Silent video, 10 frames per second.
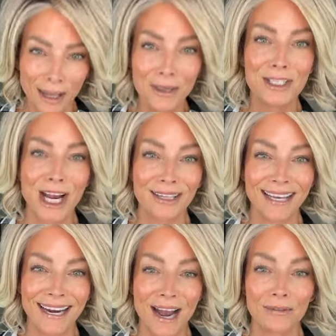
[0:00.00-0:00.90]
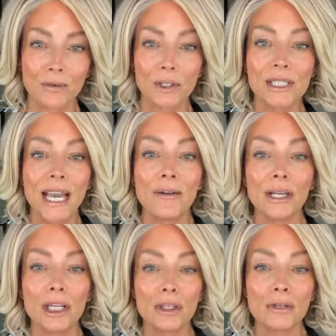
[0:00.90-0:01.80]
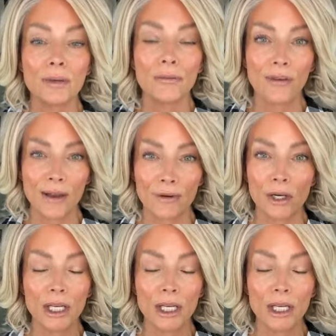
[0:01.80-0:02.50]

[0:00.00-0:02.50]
Let me check that afterwards. Kelly, can you do me a favor?